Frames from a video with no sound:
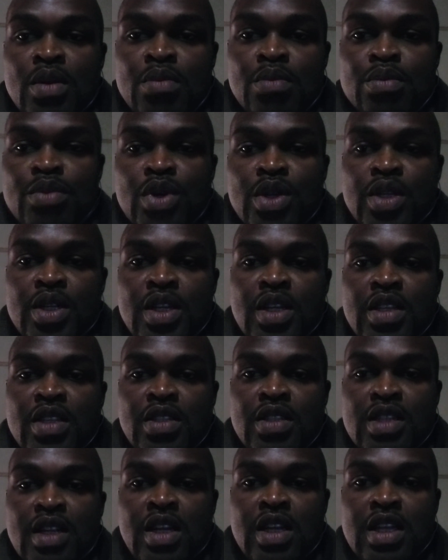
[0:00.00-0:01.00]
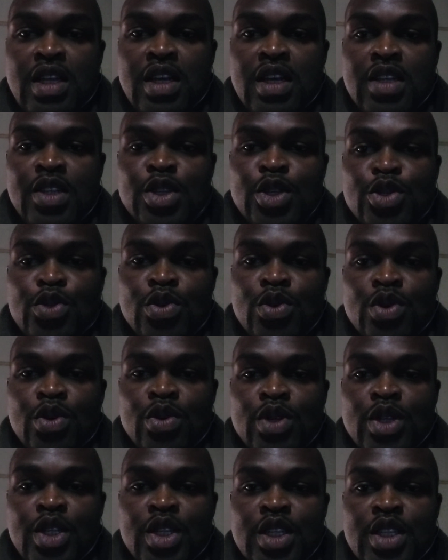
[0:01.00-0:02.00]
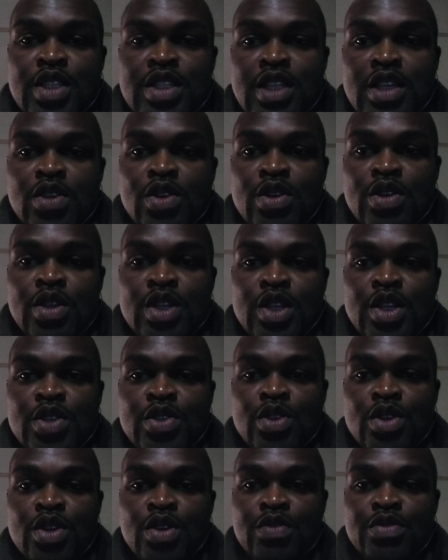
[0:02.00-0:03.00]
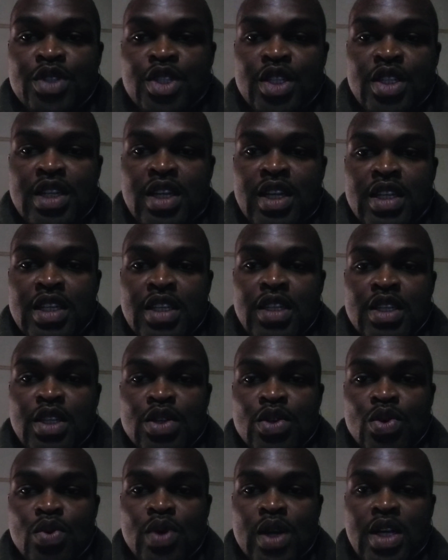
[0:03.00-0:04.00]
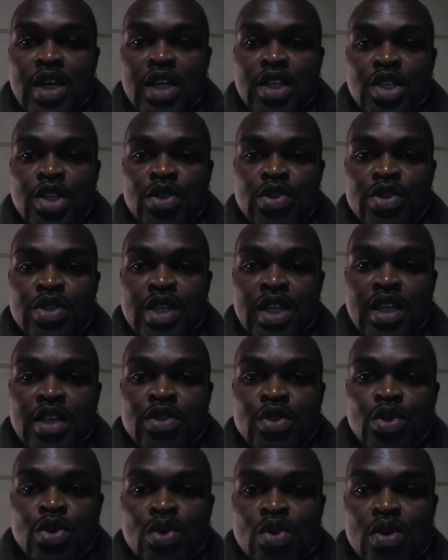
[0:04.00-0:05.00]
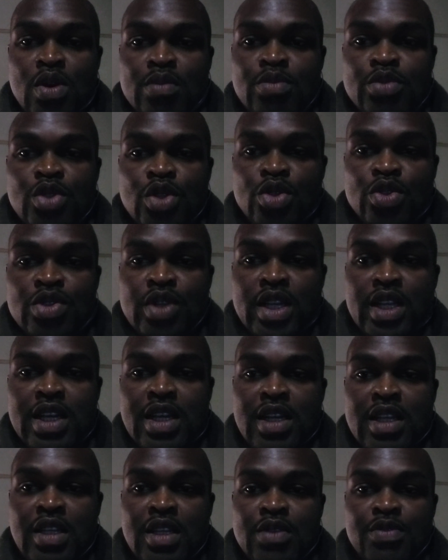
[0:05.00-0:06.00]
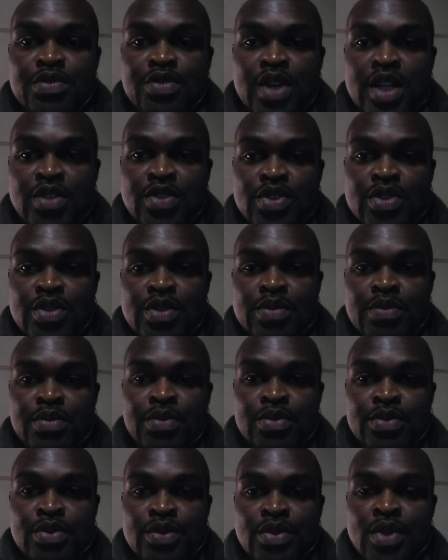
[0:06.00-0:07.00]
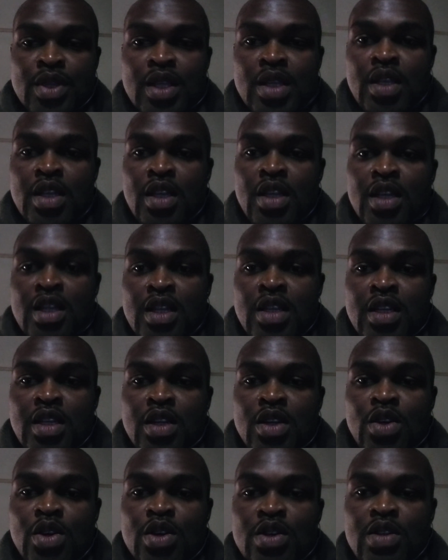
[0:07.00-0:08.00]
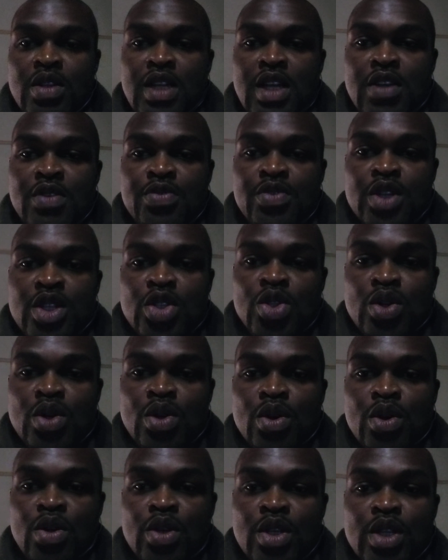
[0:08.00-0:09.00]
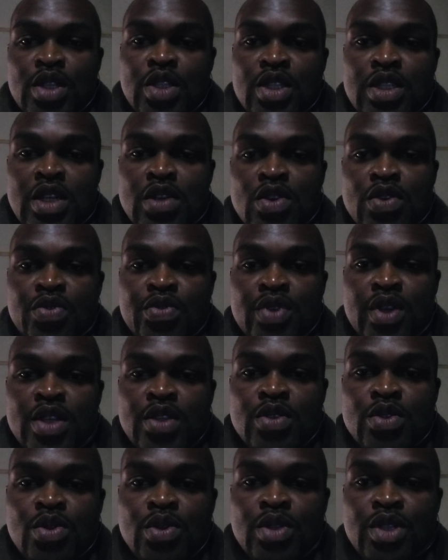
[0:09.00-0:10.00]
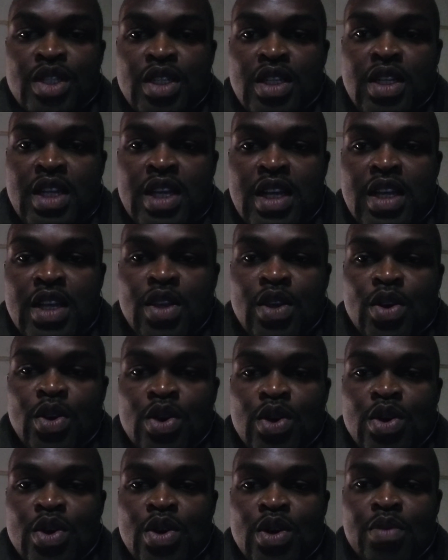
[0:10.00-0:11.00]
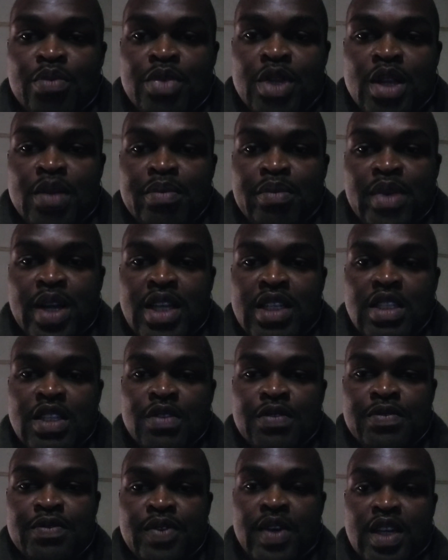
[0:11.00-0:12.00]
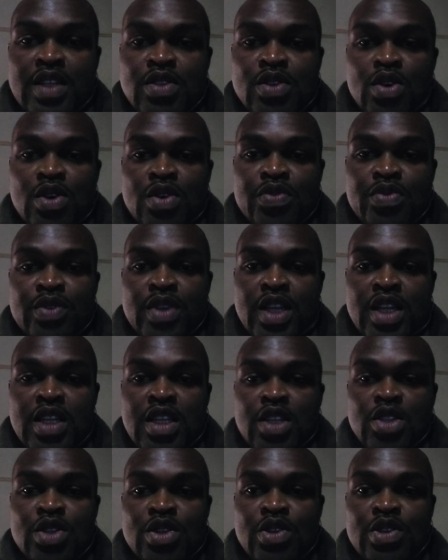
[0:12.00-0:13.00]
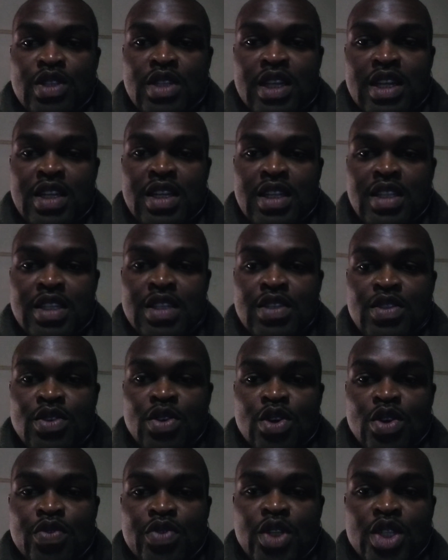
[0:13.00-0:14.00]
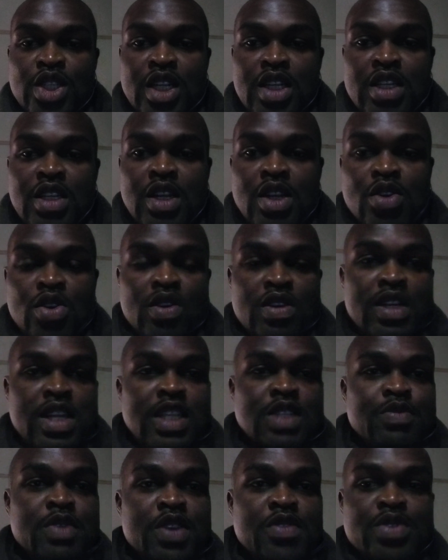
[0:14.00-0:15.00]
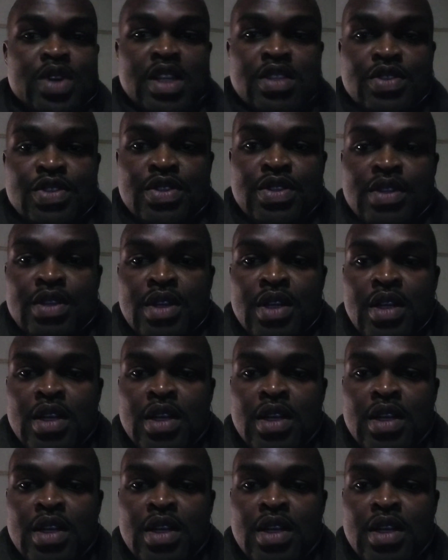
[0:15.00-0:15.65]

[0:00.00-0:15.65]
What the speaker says: Monday's trial is only the second case of denying the Rwanda genocide to come to trial in France. Under French law, it is an offense to deny or minimize the fact of any genocide that is officially recognized by France.